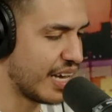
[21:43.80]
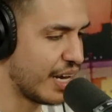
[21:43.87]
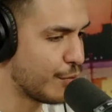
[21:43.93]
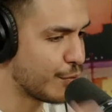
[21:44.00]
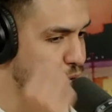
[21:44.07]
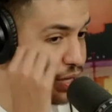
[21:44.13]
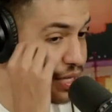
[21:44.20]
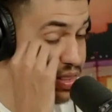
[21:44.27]
I
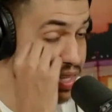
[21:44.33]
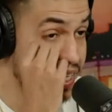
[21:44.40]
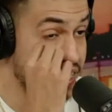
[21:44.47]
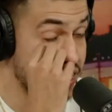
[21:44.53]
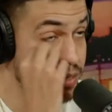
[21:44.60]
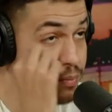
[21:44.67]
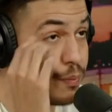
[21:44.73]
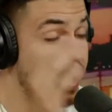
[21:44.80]
really
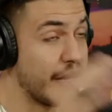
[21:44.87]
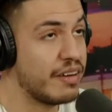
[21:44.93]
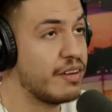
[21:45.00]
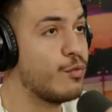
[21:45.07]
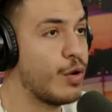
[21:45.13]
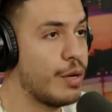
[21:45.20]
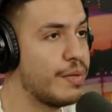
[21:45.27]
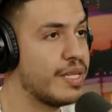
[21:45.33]
think in men
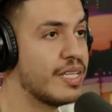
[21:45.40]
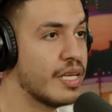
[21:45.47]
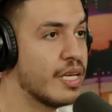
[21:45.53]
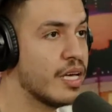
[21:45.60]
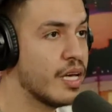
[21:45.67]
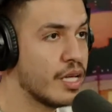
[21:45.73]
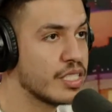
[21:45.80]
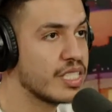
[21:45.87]
and women
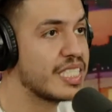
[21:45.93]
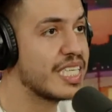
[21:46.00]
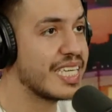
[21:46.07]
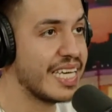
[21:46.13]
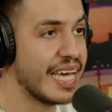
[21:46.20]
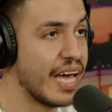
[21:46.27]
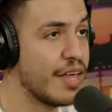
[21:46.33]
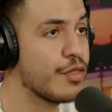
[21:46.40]

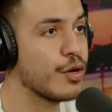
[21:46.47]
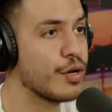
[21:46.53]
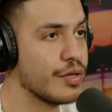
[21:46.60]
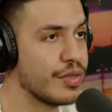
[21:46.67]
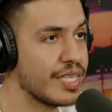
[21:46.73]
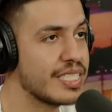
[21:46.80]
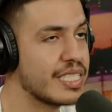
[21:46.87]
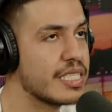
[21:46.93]
together,
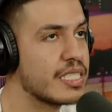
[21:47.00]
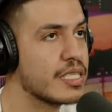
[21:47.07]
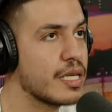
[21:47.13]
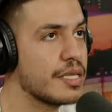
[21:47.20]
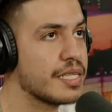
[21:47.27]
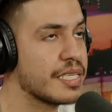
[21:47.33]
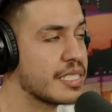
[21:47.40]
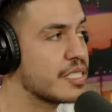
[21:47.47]
this
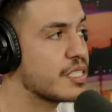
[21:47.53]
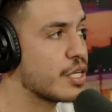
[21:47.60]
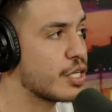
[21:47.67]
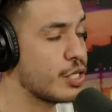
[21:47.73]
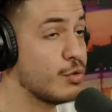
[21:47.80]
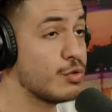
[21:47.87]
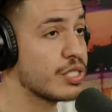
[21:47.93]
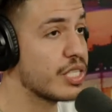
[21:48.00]
is a
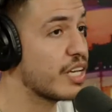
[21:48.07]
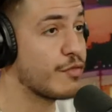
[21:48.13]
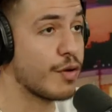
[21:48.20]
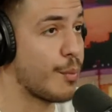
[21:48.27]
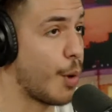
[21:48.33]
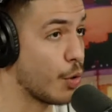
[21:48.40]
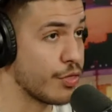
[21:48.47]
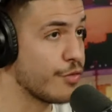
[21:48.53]
huge thing
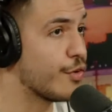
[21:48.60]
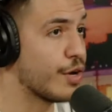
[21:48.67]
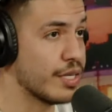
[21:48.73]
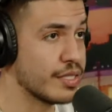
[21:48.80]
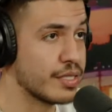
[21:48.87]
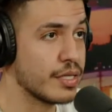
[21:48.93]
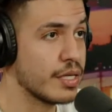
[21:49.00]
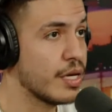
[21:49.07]
for both of
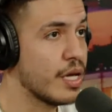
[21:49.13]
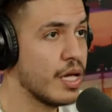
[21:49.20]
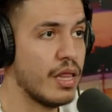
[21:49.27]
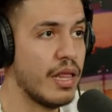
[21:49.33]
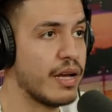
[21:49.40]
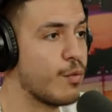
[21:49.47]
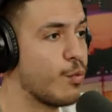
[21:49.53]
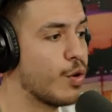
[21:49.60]
us.
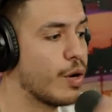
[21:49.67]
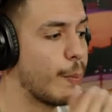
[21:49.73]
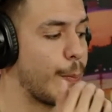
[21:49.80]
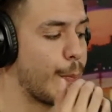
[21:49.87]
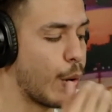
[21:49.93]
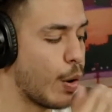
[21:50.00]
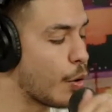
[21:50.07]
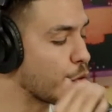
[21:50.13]
Like we're
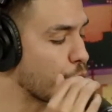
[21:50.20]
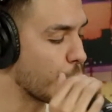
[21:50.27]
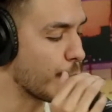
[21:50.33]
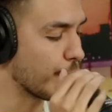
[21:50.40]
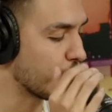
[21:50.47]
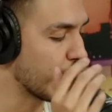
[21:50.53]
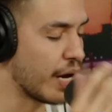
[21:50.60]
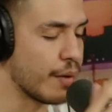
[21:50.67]
both
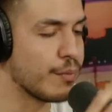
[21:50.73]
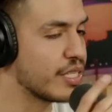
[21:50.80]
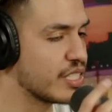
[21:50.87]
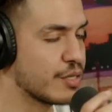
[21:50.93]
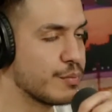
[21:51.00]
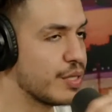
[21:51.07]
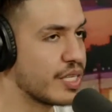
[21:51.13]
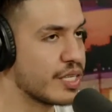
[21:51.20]
not
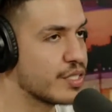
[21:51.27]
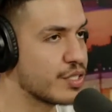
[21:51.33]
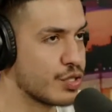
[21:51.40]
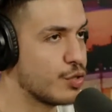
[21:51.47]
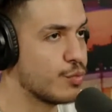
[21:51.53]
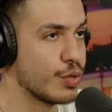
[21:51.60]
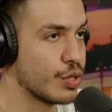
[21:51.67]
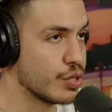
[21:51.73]
meant to be
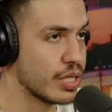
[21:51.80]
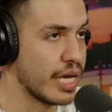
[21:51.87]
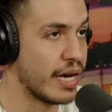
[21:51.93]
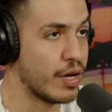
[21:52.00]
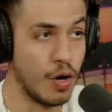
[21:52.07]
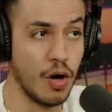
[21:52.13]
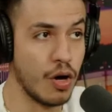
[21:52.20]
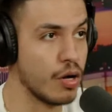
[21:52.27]
consumers
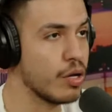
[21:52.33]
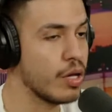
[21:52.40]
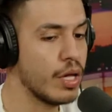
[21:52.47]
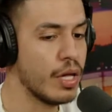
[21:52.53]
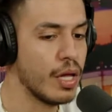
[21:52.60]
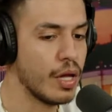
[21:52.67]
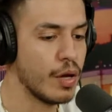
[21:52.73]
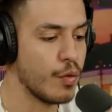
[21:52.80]
at all.
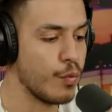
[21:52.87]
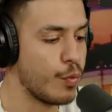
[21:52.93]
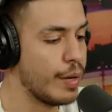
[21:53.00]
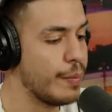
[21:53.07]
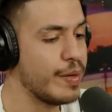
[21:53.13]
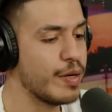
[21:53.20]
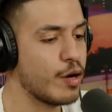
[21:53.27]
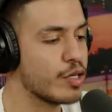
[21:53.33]

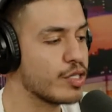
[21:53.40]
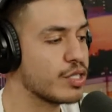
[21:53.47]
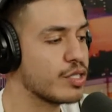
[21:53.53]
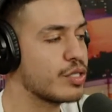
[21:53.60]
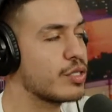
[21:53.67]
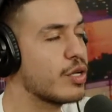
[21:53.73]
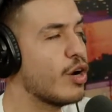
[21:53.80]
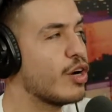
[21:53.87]
Women are
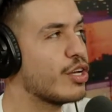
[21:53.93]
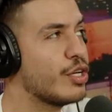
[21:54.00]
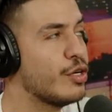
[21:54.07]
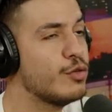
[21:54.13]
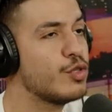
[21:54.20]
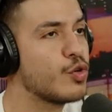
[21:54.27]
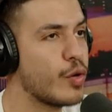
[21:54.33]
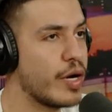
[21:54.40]
huge